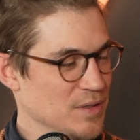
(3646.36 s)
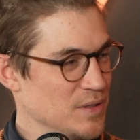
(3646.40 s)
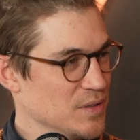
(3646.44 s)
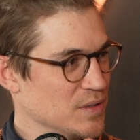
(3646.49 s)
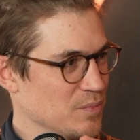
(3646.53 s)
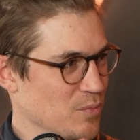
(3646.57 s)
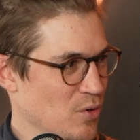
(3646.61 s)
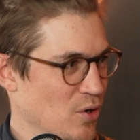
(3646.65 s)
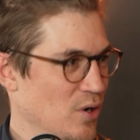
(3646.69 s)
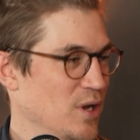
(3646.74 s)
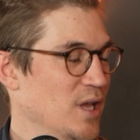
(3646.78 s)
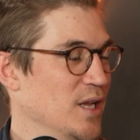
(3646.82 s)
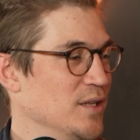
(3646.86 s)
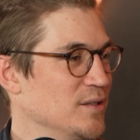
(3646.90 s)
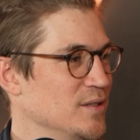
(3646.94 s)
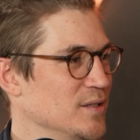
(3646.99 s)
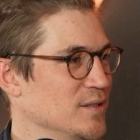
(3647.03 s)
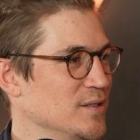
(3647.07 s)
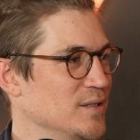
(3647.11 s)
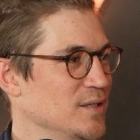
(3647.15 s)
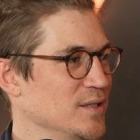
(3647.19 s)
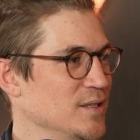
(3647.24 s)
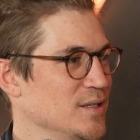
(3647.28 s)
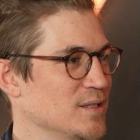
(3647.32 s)
Small
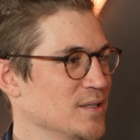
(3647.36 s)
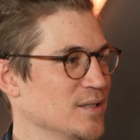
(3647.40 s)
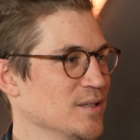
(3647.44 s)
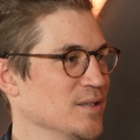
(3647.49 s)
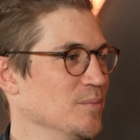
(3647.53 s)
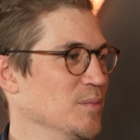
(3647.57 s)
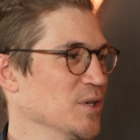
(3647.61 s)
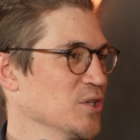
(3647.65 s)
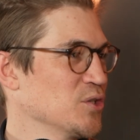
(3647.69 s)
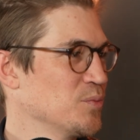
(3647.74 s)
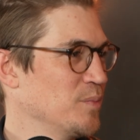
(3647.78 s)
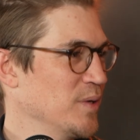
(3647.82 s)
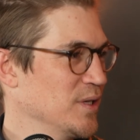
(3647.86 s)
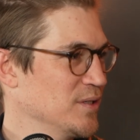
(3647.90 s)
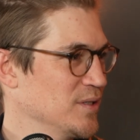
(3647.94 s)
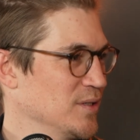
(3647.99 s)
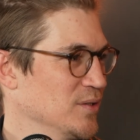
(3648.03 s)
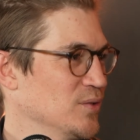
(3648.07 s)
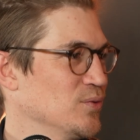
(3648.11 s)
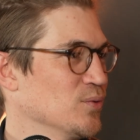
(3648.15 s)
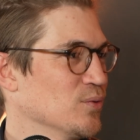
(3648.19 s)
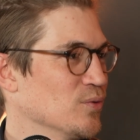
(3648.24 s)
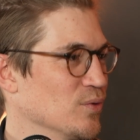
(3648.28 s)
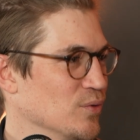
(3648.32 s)
entities are much
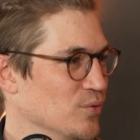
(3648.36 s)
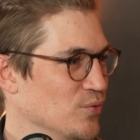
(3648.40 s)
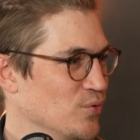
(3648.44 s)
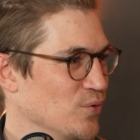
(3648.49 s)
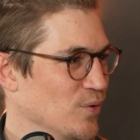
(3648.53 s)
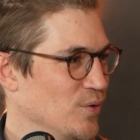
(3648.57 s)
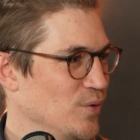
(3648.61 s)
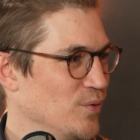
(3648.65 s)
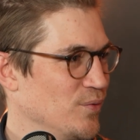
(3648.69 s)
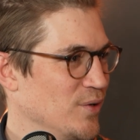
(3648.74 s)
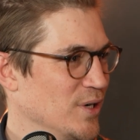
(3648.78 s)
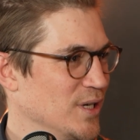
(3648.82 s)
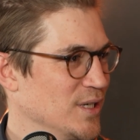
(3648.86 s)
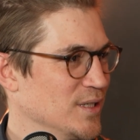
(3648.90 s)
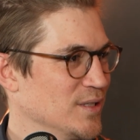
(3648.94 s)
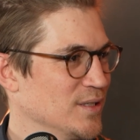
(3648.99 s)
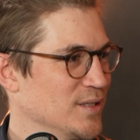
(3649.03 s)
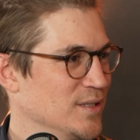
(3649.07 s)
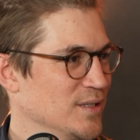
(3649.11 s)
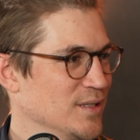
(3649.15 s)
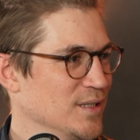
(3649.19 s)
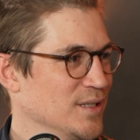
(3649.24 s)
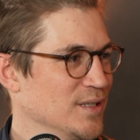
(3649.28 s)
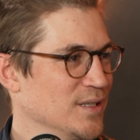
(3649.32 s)
better to control,
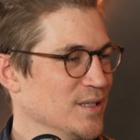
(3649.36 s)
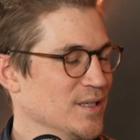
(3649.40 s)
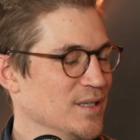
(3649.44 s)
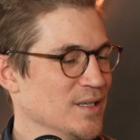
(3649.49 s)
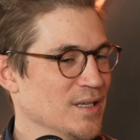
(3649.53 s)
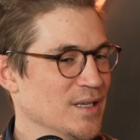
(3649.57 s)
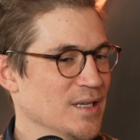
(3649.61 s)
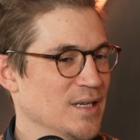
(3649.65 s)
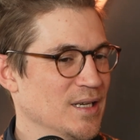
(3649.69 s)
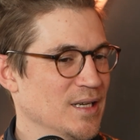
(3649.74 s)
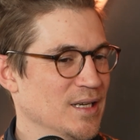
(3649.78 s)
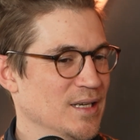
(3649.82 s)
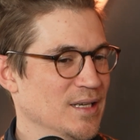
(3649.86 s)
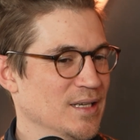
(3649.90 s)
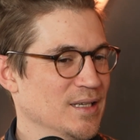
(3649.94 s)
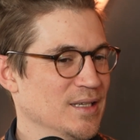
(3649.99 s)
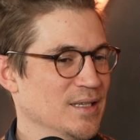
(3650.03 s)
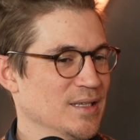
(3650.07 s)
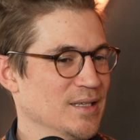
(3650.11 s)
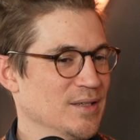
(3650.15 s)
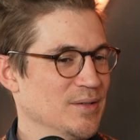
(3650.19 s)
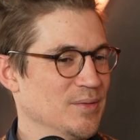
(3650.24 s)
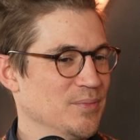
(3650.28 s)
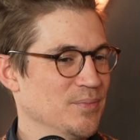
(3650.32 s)
right?
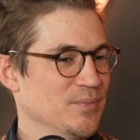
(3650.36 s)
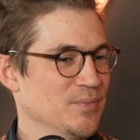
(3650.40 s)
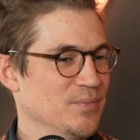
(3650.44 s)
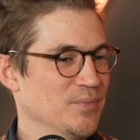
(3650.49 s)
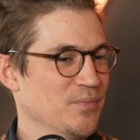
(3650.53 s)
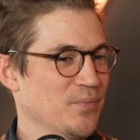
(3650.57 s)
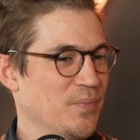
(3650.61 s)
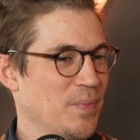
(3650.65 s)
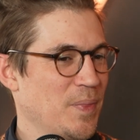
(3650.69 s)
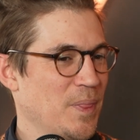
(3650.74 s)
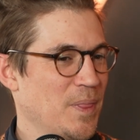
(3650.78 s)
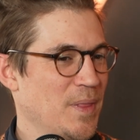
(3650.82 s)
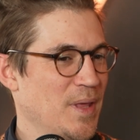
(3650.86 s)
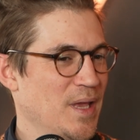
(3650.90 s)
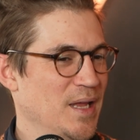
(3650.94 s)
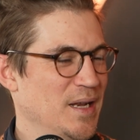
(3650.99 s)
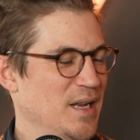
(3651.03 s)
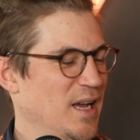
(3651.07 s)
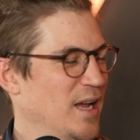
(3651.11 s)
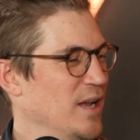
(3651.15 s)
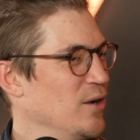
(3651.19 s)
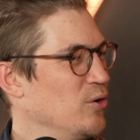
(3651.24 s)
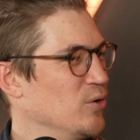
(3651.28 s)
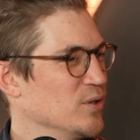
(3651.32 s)
And
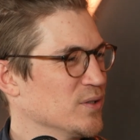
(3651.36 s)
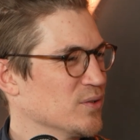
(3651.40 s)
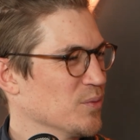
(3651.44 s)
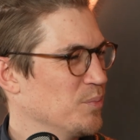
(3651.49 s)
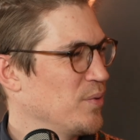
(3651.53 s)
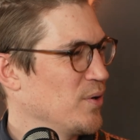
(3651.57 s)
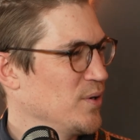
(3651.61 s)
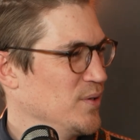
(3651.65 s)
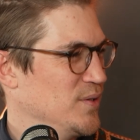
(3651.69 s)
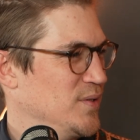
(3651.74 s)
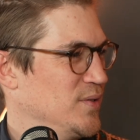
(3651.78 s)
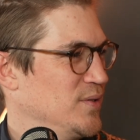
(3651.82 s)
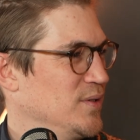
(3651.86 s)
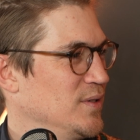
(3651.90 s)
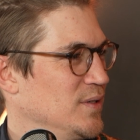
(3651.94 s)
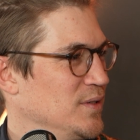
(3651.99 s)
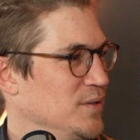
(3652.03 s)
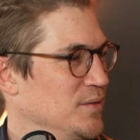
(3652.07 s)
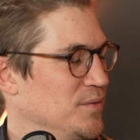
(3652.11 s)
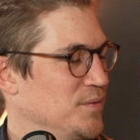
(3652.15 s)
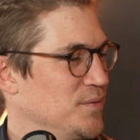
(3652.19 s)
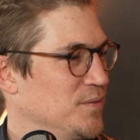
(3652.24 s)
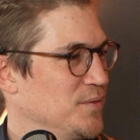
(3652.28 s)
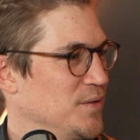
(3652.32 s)
I also
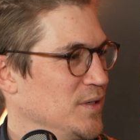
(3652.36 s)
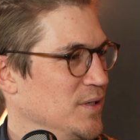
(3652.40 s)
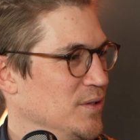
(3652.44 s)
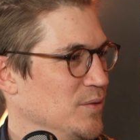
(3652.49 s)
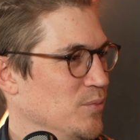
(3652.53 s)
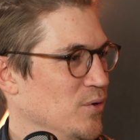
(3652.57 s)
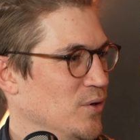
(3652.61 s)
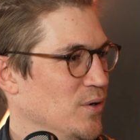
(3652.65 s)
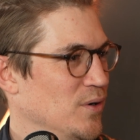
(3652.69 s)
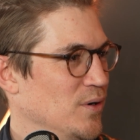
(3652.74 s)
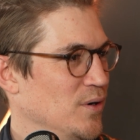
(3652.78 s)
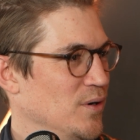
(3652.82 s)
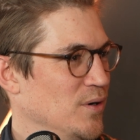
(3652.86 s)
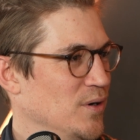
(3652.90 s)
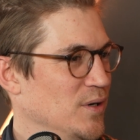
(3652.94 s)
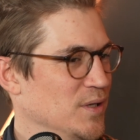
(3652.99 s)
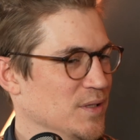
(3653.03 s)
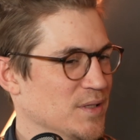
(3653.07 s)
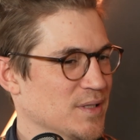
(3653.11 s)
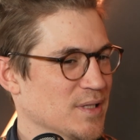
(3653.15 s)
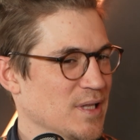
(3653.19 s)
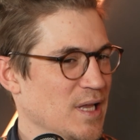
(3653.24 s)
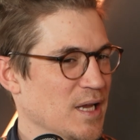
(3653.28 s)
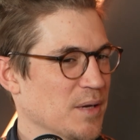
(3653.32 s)
personally feel
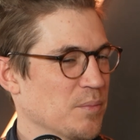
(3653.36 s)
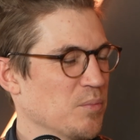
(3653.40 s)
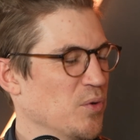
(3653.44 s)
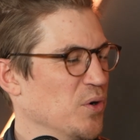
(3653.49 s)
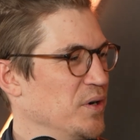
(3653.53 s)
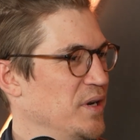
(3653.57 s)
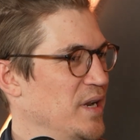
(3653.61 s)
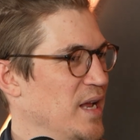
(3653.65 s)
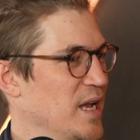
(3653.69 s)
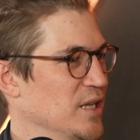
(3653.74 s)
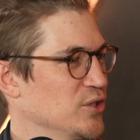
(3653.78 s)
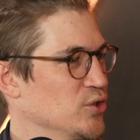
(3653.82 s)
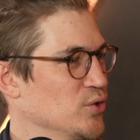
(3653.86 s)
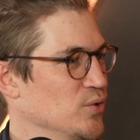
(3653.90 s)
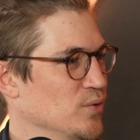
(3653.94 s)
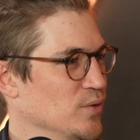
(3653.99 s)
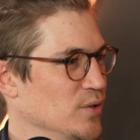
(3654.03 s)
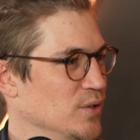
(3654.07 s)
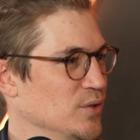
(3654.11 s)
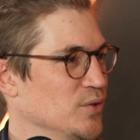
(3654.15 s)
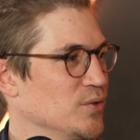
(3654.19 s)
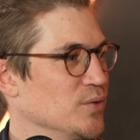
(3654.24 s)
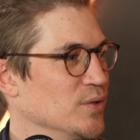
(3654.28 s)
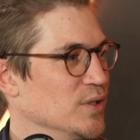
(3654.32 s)
it's like more
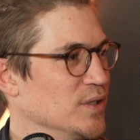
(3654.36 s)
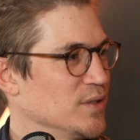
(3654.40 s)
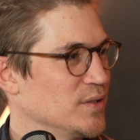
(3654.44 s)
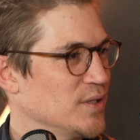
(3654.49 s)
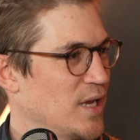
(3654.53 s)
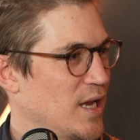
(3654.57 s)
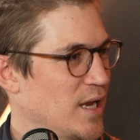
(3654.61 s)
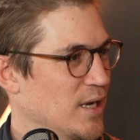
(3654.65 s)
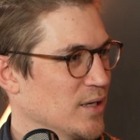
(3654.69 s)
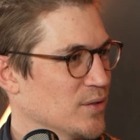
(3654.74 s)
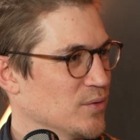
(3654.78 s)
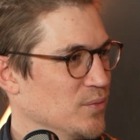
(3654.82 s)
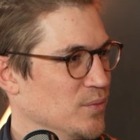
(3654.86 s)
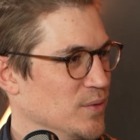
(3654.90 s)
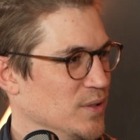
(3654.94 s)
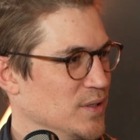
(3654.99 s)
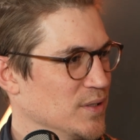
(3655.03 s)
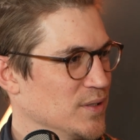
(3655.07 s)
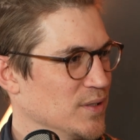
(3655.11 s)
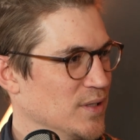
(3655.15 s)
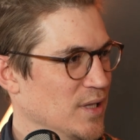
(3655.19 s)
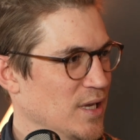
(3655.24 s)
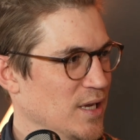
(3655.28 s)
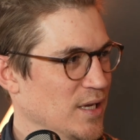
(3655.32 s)
natural to interact
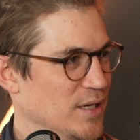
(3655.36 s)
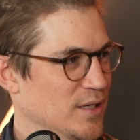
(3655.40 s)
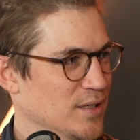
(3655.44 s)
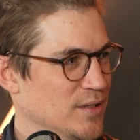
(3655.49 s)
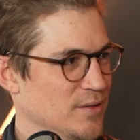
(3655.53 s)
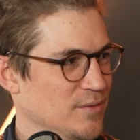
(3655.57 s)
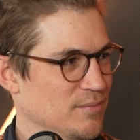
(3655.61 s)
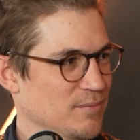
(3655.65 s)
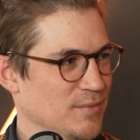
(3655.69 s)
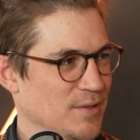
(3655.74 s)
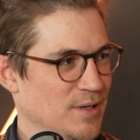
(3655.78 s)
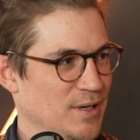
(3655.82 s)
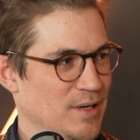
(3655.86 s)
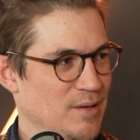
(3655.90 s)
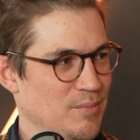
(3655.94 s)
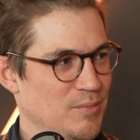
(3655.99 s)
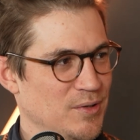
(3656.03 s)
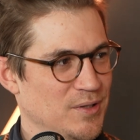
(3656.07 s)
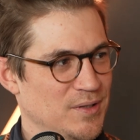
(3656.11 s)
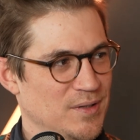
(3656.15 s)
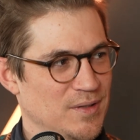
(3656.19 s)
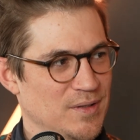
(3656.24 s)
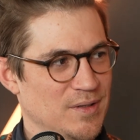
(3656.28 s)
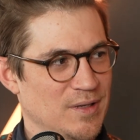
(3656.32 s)
with like
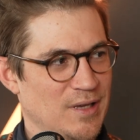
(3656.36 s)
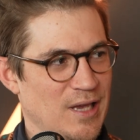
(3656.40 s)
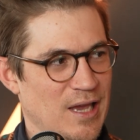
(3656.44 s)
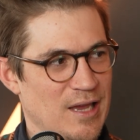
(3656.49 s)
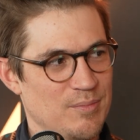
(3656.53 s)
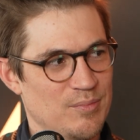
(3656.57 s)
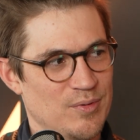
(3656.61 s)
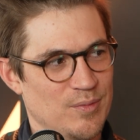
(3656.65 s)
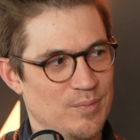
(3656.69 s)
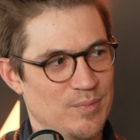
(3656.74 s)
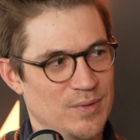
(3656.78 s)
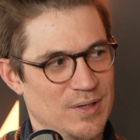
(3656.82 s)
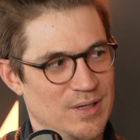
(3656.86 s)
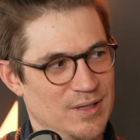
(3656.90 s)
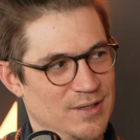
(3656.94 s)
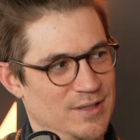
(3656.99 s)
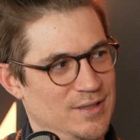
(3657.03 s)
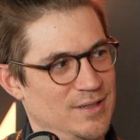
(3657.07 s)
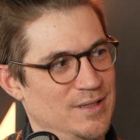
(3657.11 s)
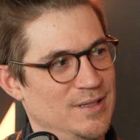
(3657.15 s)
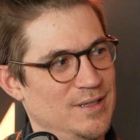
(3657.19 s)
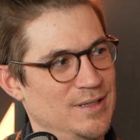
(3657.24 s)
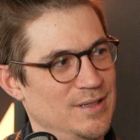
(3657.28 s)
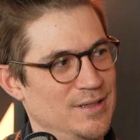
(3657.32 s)
limited
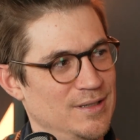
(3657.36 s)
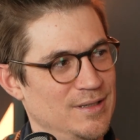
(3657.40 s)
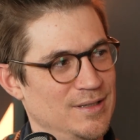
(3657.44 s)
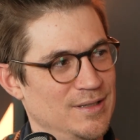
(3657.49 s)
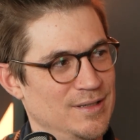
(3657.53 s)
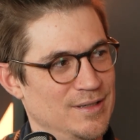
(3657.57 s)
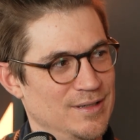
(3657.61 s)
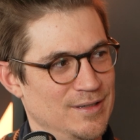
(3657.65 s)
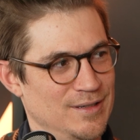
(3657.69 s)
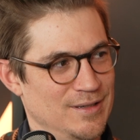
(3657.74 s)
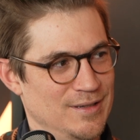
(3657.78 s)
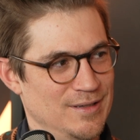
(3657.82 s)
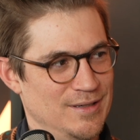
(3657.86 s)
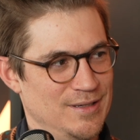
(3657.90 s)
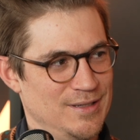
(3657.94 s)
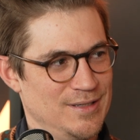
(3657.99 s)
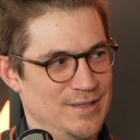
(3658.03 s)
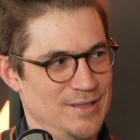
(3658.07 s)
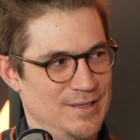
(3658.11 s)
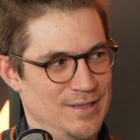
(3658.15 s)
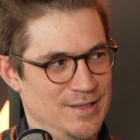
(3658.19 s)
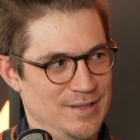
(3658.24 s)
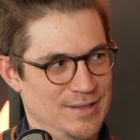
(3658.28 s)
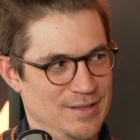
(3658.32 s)
capability
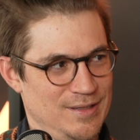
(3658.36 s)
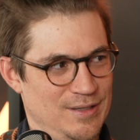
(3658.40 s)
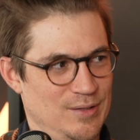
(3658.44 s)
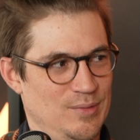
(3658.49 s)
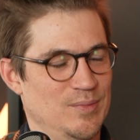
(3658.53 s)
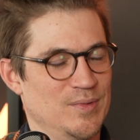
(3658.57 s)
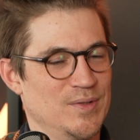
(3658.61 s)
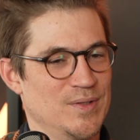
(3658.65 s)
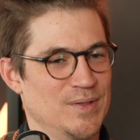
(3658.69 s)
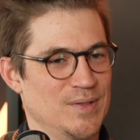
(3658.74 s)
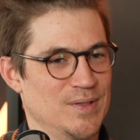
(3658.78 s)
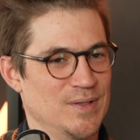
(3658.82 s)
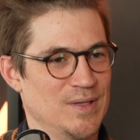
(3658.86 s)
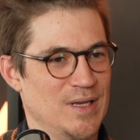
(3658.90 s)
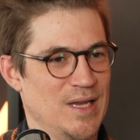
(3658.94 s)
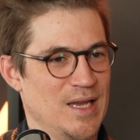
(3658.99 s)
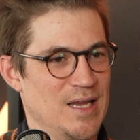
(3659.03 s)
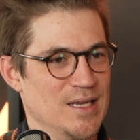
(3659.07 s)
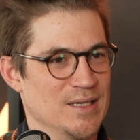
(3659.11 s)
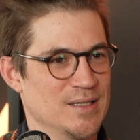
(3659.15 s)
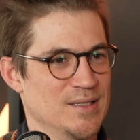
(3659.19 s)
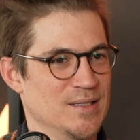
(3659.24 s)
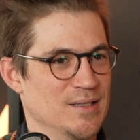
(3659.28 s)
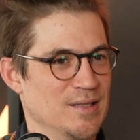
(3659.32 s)
systems,
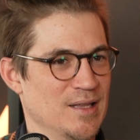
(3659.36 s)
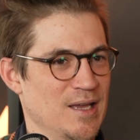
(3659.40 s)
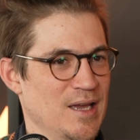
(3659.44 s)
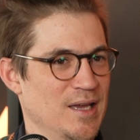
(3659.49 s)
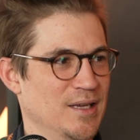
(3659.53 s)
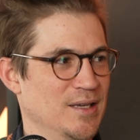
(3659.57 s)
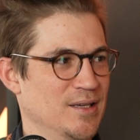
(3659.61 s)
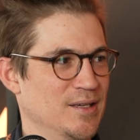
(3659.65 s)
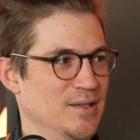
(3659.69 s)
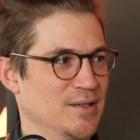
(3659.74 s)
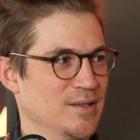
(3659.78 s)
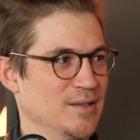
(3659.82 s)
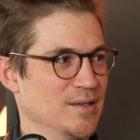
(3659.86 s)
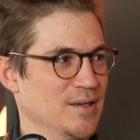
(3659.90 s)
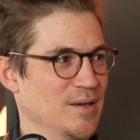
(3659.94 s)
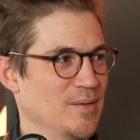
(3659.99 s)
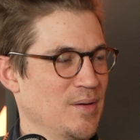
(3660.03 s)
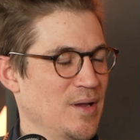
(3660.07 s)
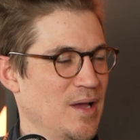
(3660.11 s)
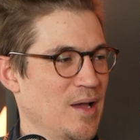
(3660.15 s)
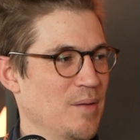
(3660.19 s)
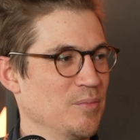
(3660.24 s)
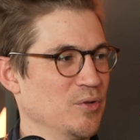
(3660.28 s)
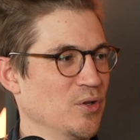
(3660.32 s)
as like
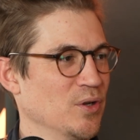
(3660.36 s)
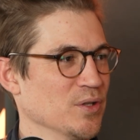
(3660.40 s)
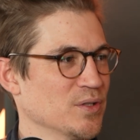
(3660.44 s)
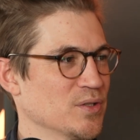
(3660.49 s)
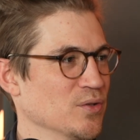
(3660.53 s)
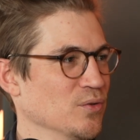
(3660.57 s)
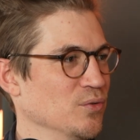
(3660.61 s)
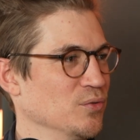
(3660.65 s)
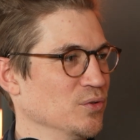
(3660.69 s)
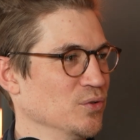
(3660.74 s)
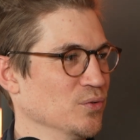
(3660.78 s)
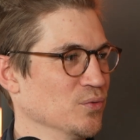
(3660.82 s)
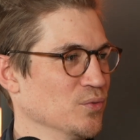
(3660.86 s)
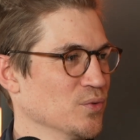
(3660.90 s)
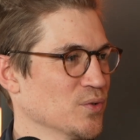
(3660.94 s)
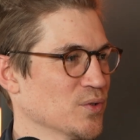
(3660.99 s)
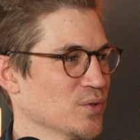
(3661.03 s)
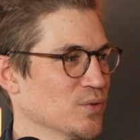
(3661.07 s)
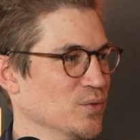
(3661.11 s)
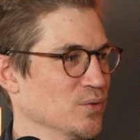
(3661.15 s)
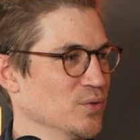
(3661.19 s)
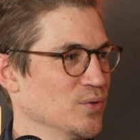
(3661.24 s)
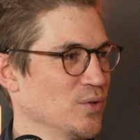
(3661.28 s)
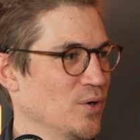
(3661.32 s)
I'm not so
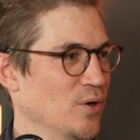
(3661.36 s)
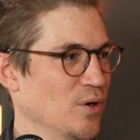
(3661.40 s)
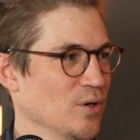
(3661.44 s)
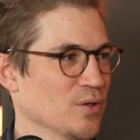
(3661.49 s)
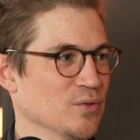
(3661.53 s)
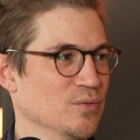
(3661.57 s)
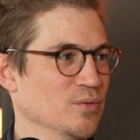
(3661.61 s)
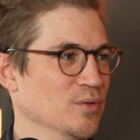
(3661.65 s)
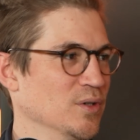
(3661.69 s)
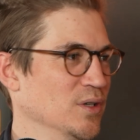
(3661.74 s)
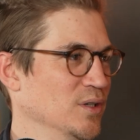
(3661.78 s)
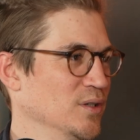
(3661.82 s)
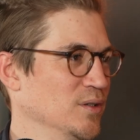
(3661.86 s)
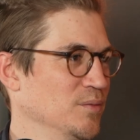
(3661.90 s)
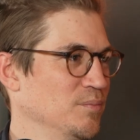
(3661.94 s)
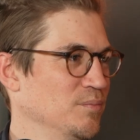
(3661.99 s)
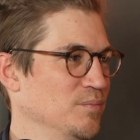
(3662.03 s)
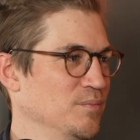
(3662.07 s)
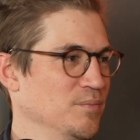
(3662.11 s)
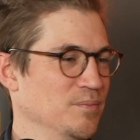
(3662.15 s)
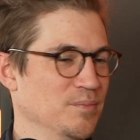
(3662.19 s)
used to talk to a